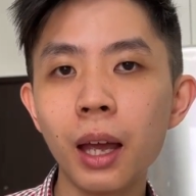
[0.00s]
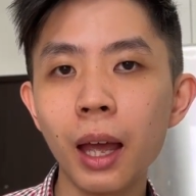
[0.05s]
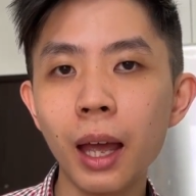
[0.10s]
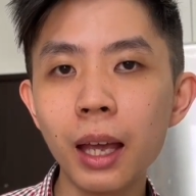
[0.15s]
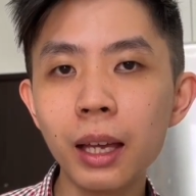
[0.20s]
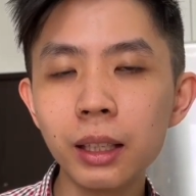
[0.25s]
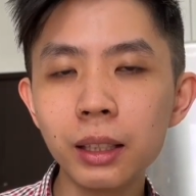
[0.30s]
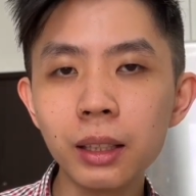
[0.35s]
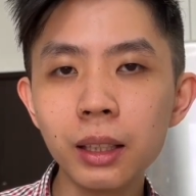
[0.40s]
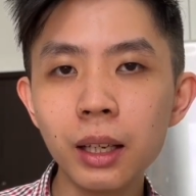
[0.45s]

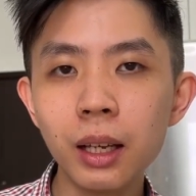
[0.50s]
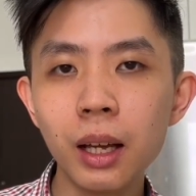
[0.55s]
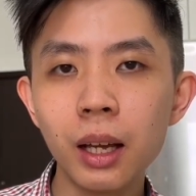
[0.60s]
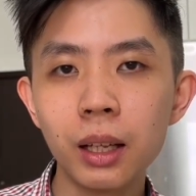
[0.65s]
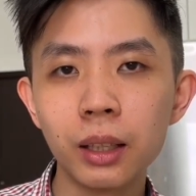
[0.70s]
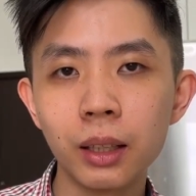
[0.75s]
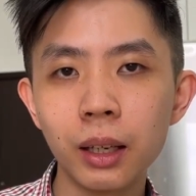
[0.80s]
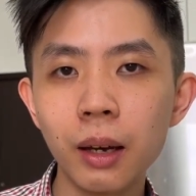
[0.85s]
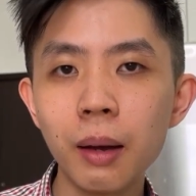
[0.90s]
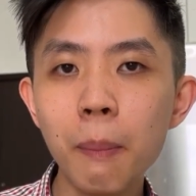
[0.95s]
and
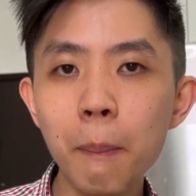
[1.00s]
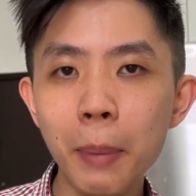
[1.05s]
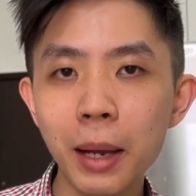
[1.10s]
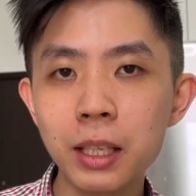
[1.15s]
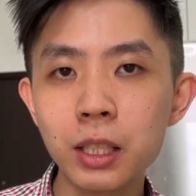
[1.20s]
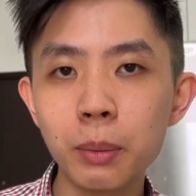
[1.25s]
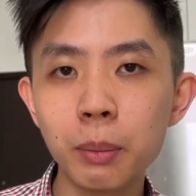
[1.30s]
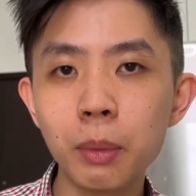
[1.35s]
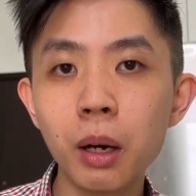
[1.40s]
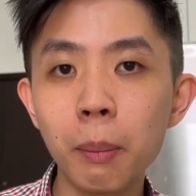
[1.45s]
the
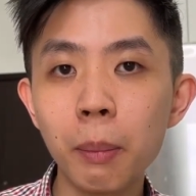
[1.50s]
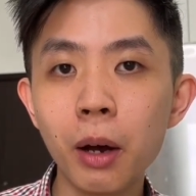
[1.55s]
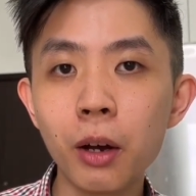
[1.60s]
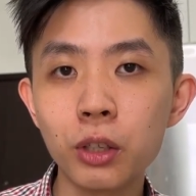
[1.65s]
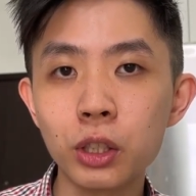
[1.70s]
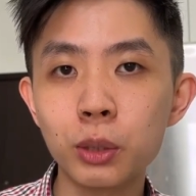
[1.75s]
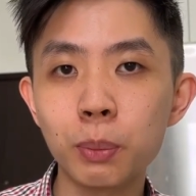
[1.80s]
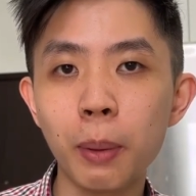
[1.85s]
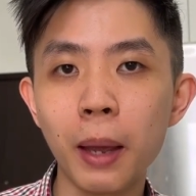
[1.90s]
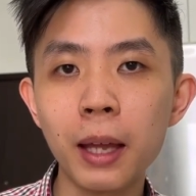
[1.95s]
maximum amount
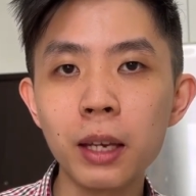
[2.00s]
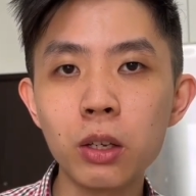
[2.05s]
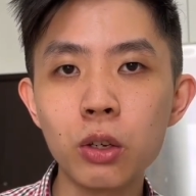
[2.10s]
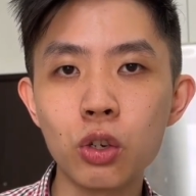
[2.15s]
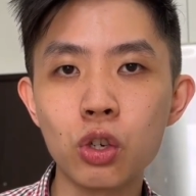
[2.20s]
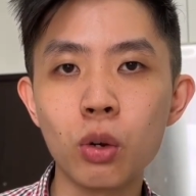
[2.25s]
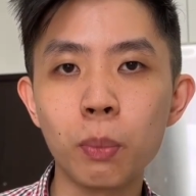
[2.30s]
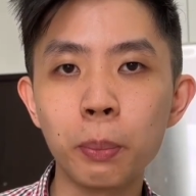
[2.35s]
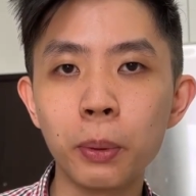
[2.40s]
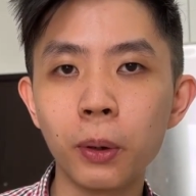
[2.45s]
of spend you
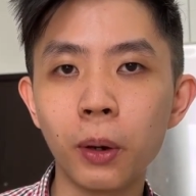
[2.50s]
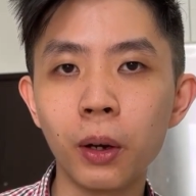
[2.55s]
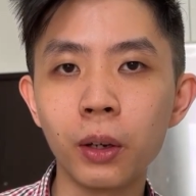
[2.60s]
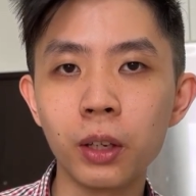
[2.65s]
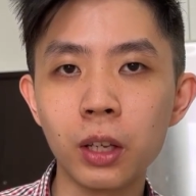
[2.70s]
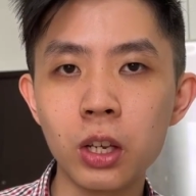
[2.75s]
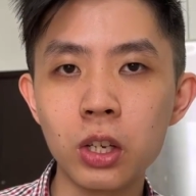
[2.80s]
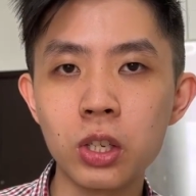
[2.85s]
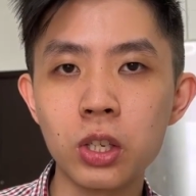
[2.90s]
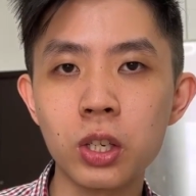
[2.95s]
should put
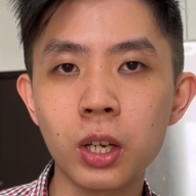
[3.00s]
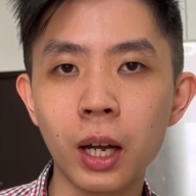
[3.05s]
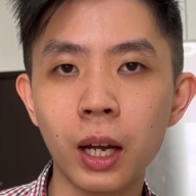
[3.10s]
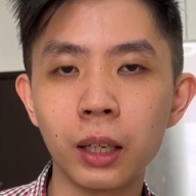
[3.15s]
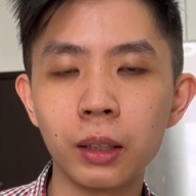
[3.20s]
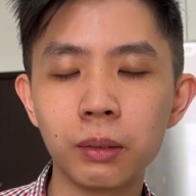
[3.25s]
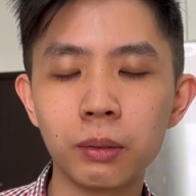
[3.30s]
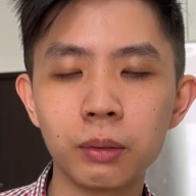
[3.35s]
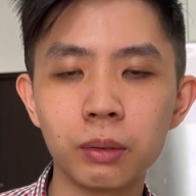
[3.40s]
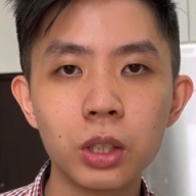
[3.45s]
on each card.